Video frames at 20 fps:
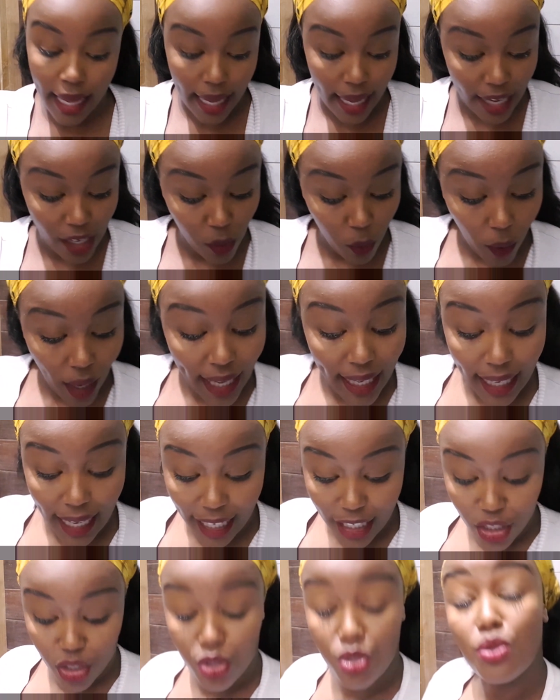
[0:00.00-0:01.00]
And while
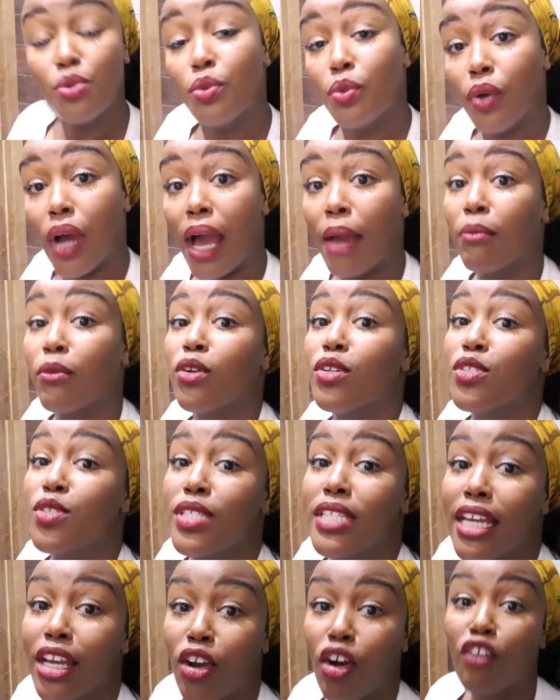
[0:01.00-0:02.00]
I do, I'm going to
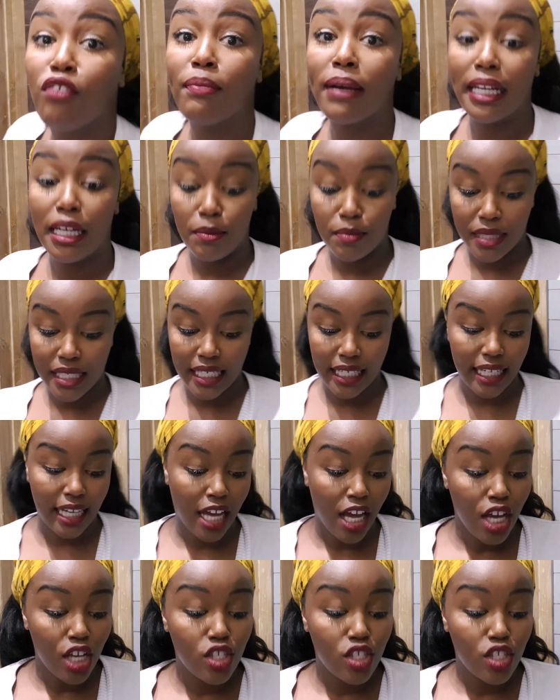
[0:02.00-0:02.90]
take off my lipstick.